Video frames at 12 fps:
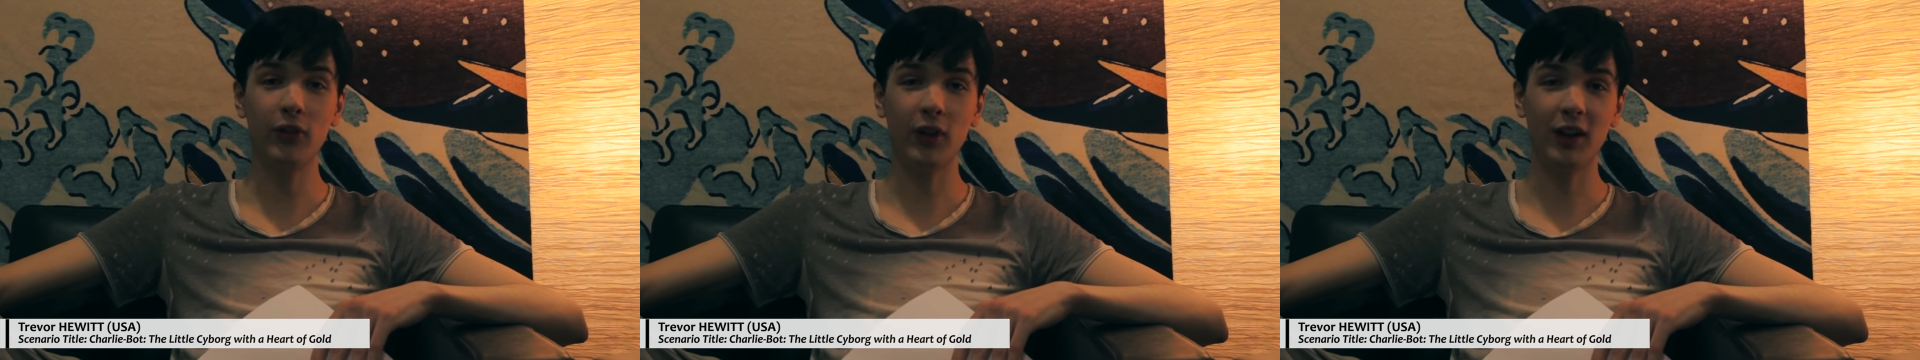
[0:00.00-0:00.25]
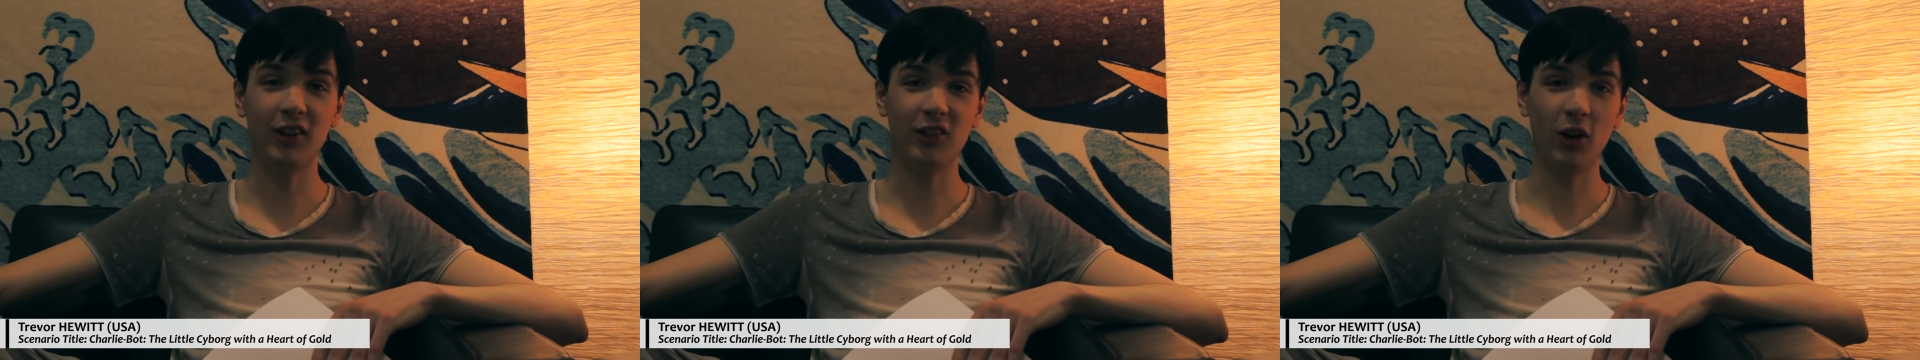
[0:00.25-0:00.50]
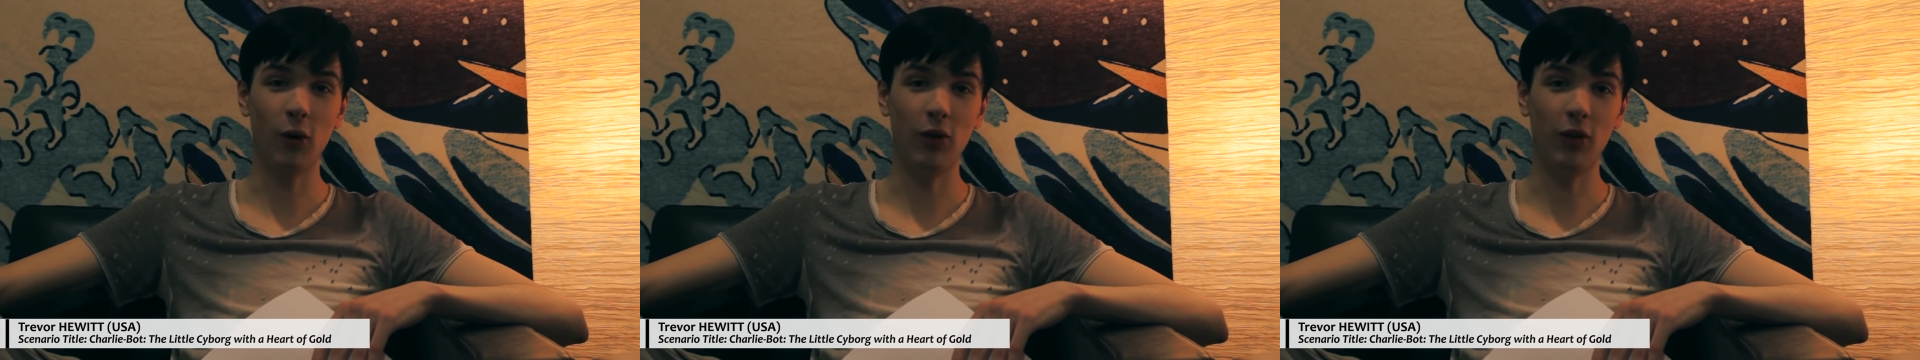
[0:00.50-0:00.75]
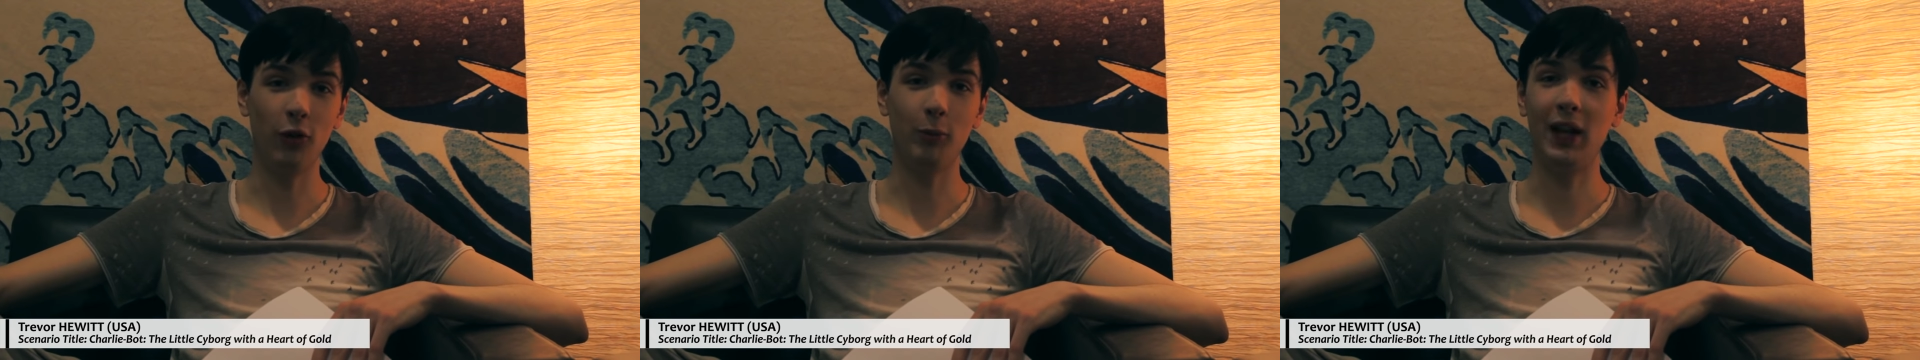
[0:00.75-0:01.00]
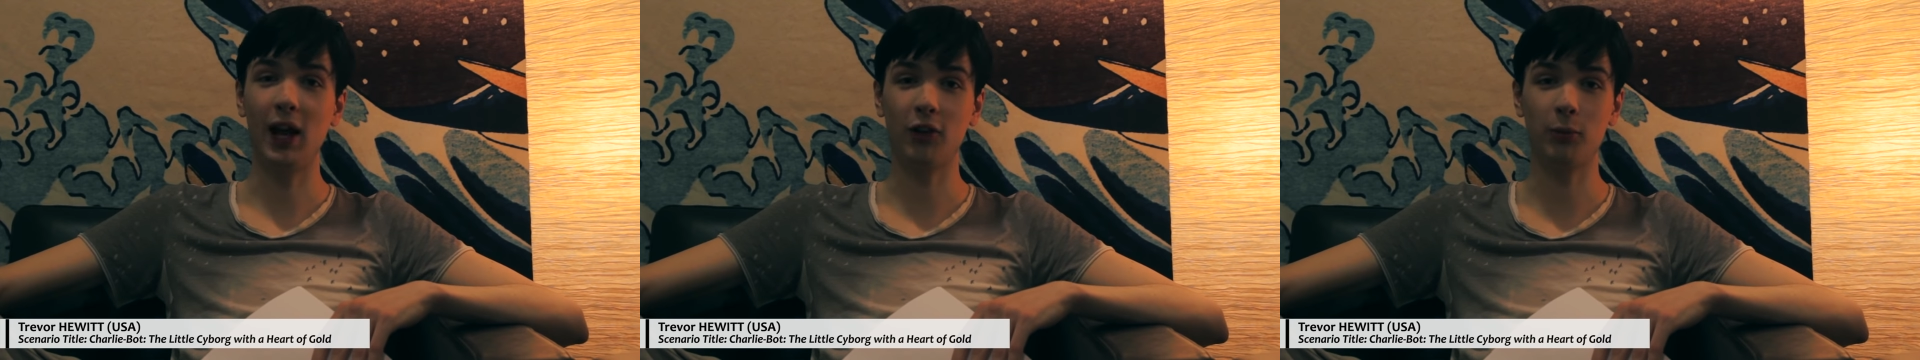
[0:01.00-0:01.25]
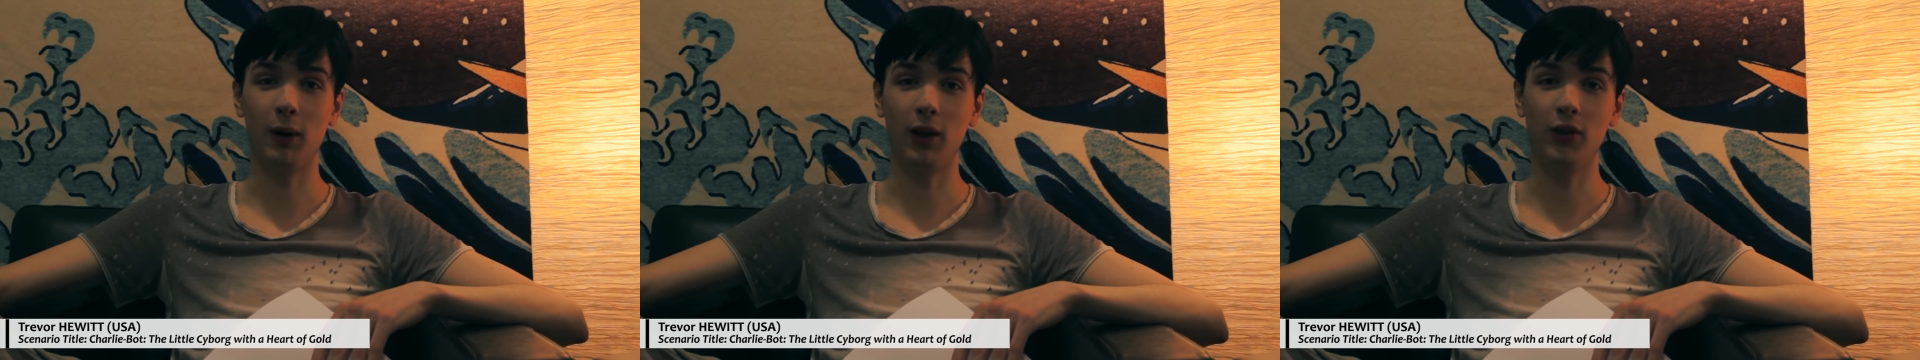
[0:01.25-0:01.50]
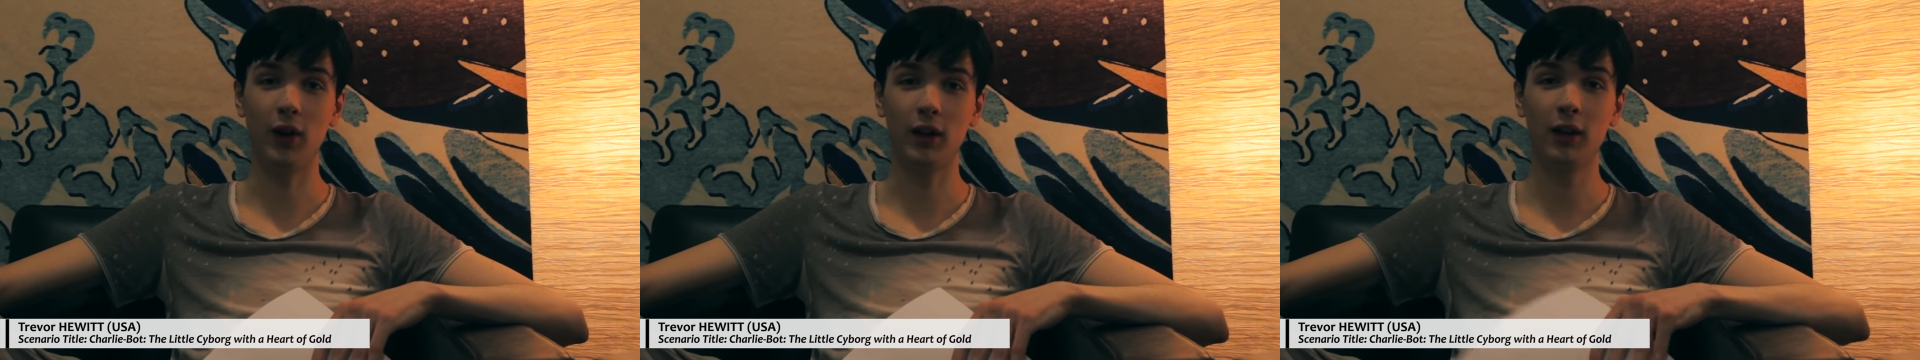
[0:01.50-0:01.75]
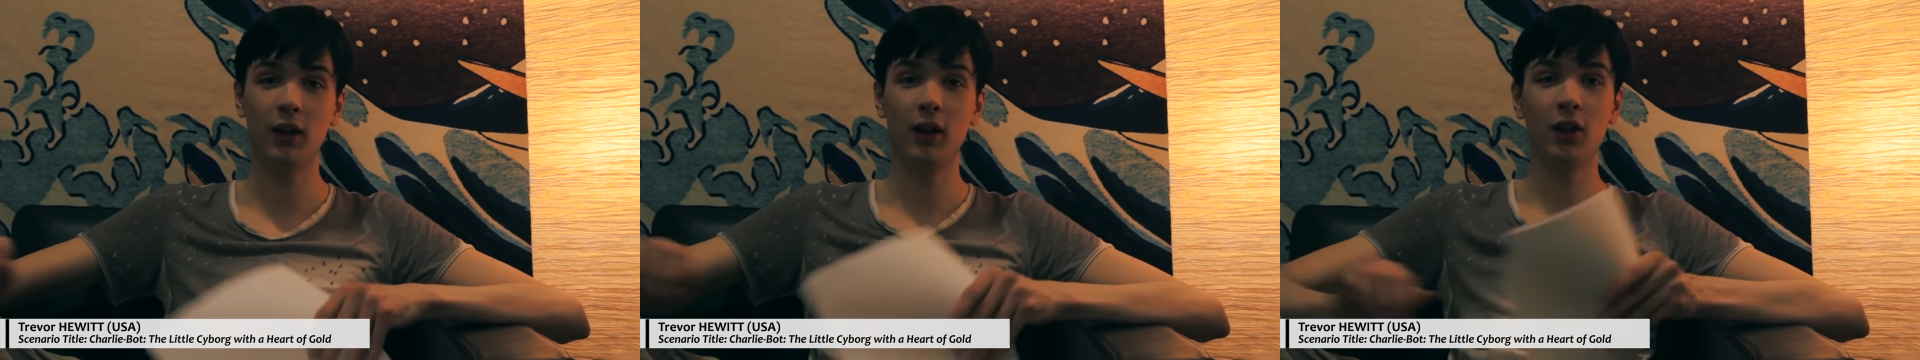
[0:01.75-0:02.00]
excited to share with you is my next project,
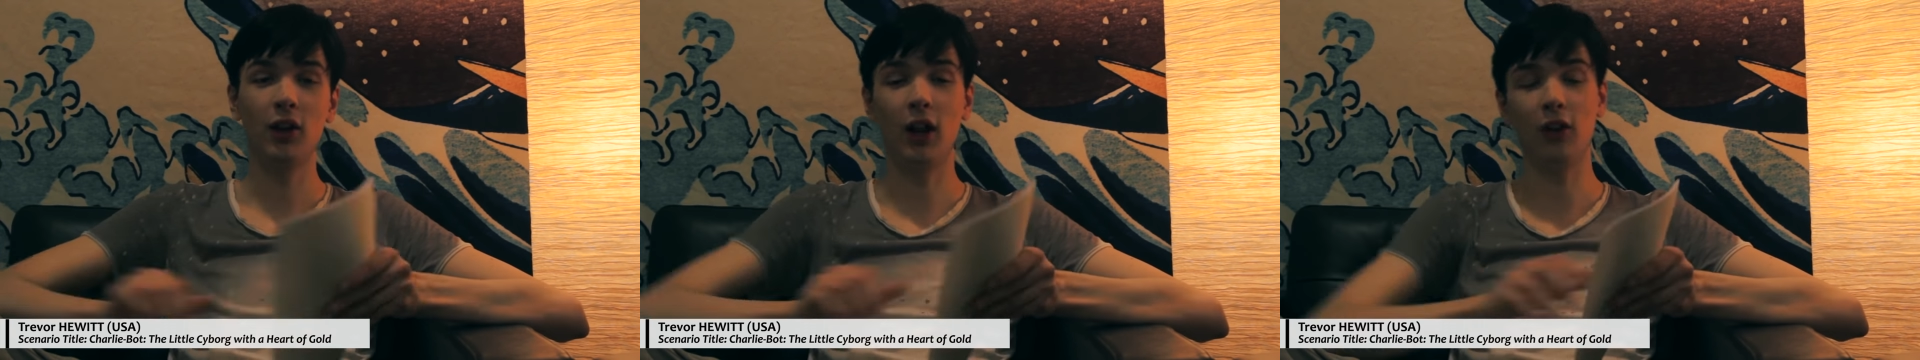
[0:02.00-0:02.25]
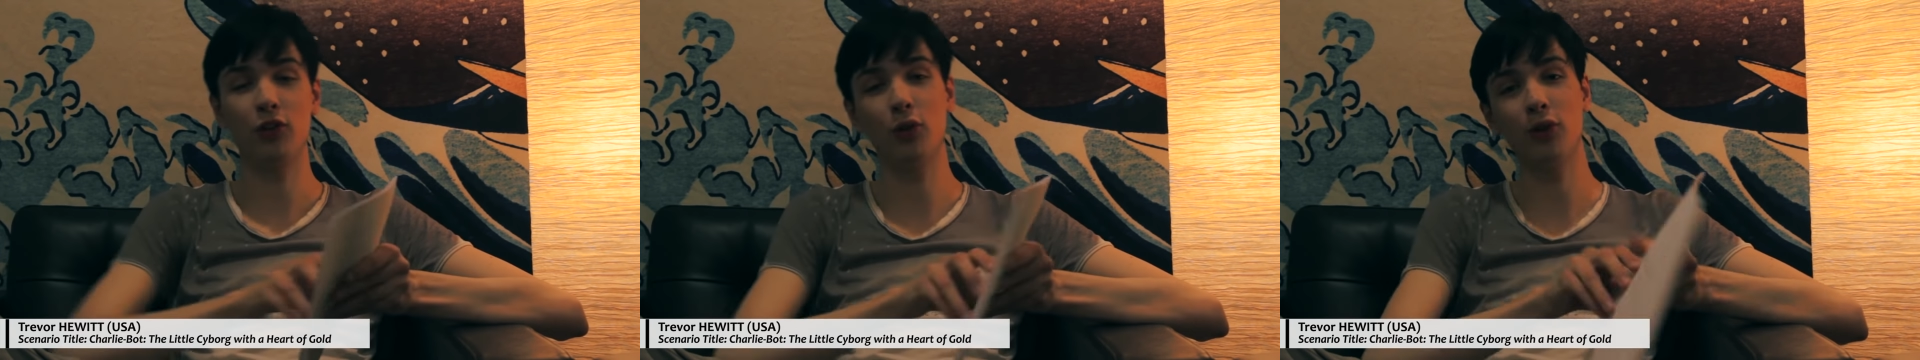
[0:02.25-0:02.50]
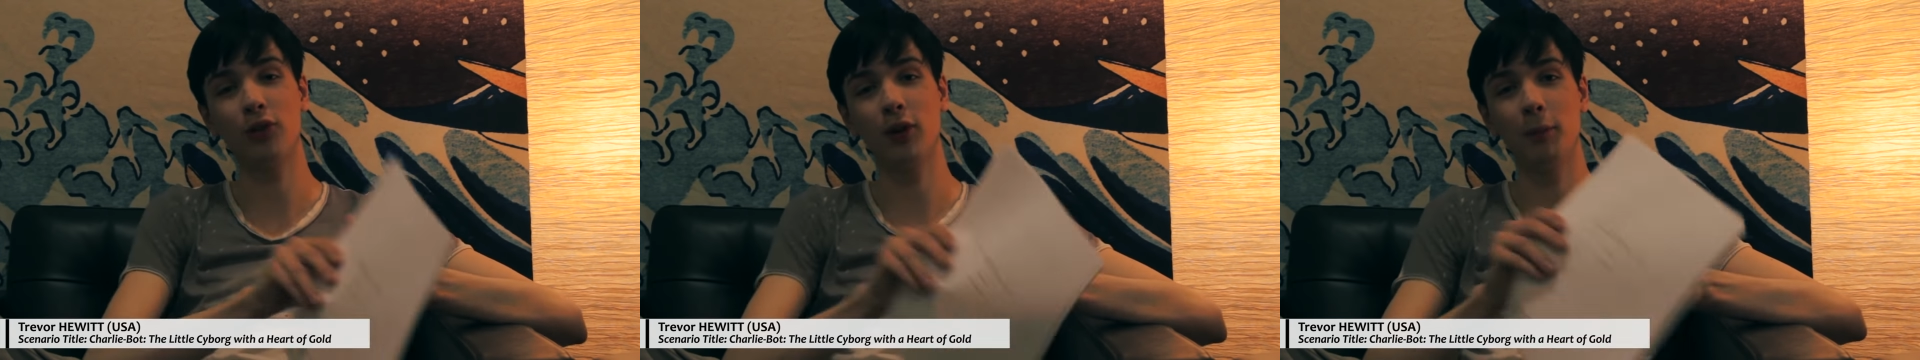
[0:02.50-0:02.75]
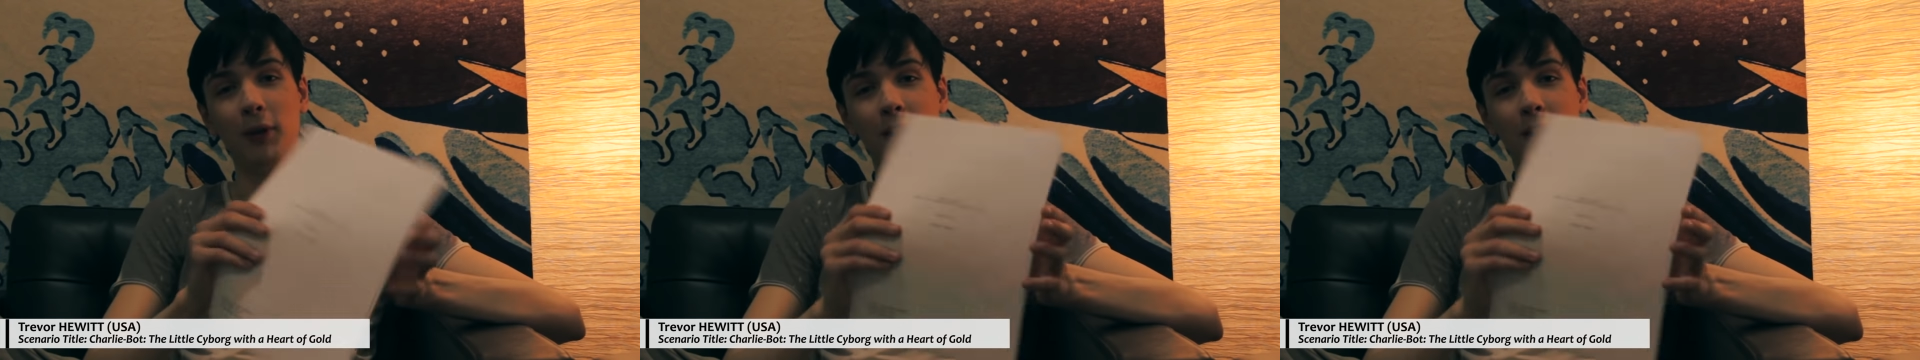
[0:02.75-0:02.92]
a short script